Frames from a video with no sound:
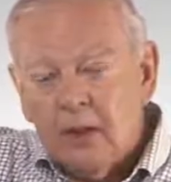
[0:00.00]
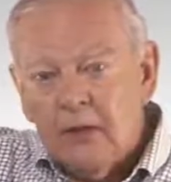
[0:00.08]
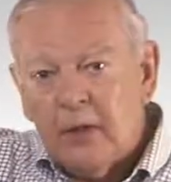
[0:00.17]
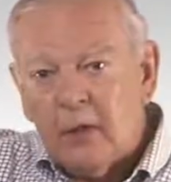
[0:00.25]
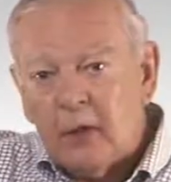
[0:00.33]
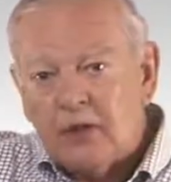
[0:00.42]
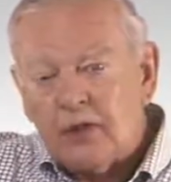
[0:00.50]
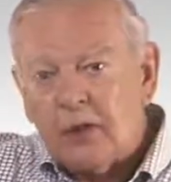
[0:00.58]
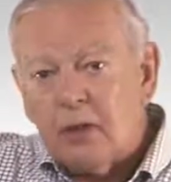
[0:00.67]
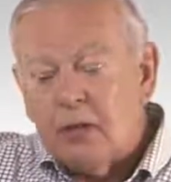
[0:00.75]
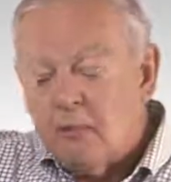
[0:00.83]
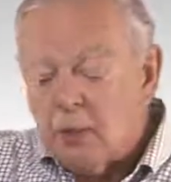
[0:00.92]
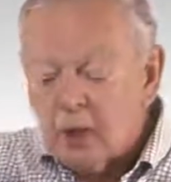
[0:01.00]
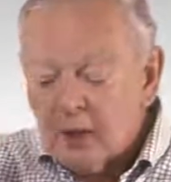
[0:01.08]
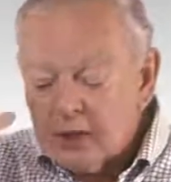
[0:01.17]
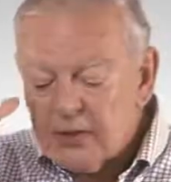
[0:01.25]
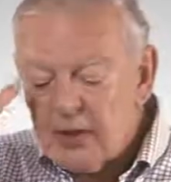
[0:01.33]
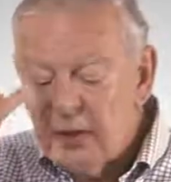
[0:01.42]
There are certain
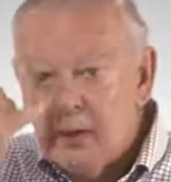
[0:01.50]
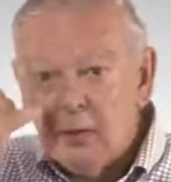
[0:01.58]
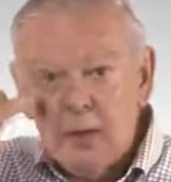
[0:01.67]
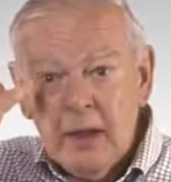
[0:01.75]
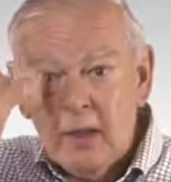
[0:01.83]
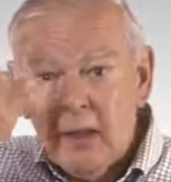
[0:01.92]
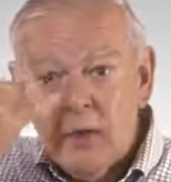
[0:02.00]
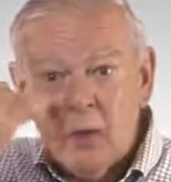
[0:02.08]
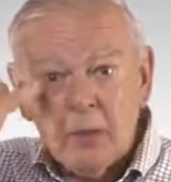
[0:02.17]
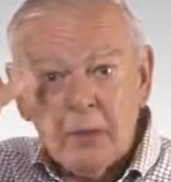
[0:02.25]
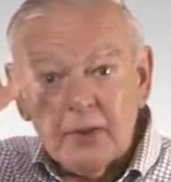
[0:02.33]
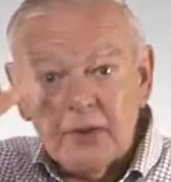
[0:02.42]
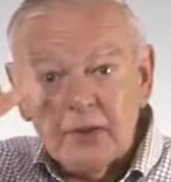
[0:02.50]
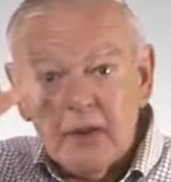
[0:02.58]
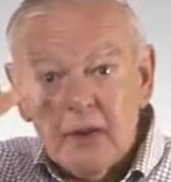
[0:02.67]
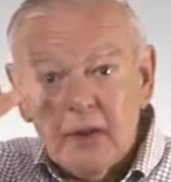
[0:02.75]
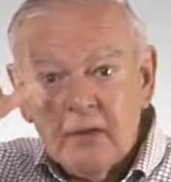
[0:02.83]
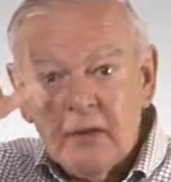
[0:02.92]
marks in the orbits
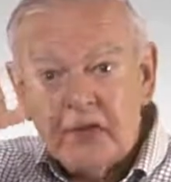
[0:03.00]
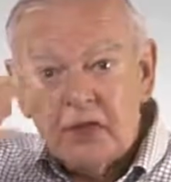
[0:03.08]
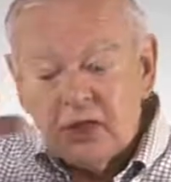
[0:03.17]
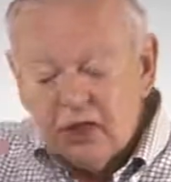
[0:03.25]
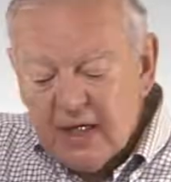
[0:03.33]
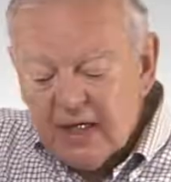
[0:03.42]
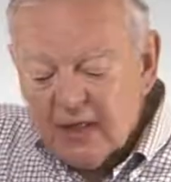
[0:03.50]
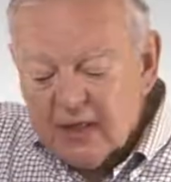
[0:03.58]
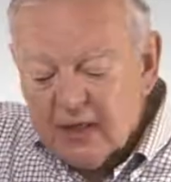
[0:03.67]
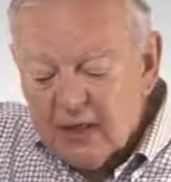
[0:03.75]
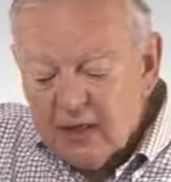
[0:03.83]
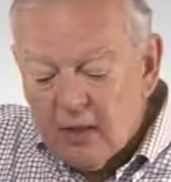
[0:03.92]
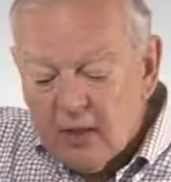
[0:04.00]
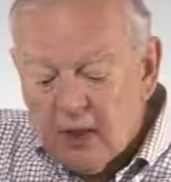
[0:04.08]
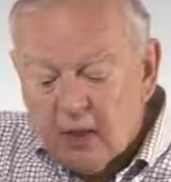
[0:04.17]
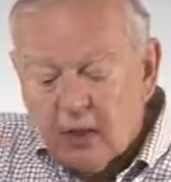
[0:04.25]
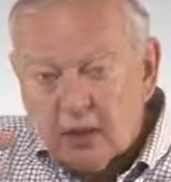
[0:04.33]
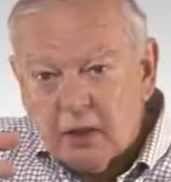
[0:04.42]
that suggest that there
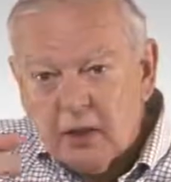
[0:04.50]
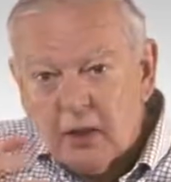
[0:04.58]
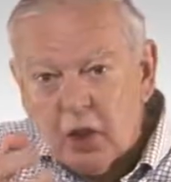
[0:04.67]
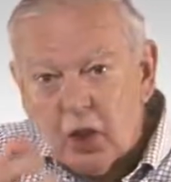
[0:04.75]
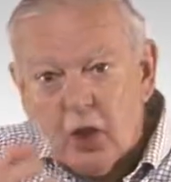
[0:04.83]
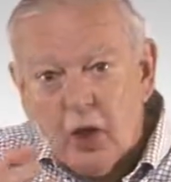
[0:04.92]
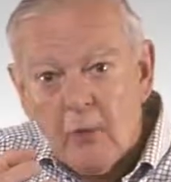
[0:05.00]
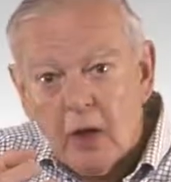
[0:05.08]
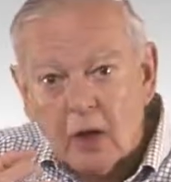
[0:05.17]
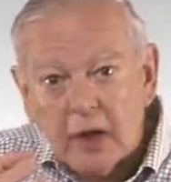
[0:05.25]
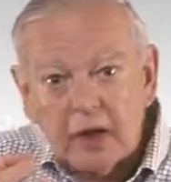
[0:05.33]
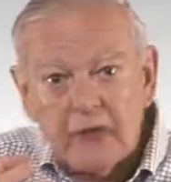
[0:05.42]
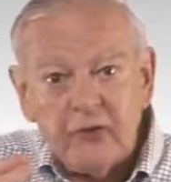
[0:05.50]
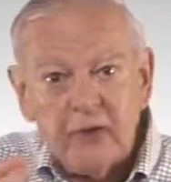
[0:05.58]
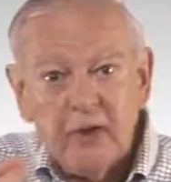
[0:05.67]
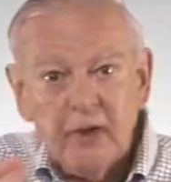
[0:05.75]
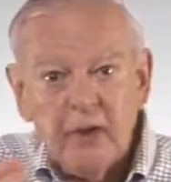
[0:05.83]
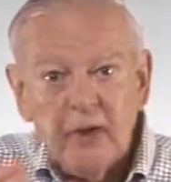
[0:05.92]
are claw marks
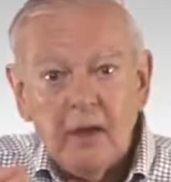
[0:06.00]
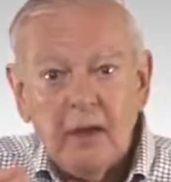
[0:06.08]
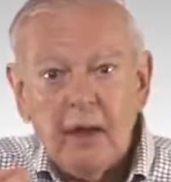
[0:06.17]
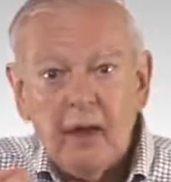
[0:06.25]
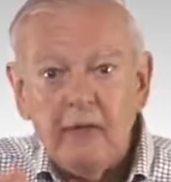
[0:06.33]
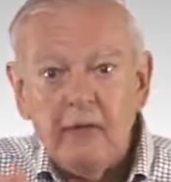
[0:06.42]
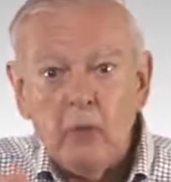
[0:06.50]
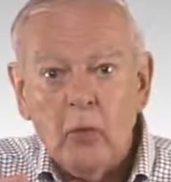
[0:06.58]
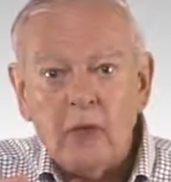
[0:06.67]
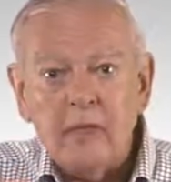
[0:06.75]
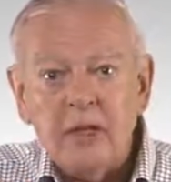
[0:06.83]
of one of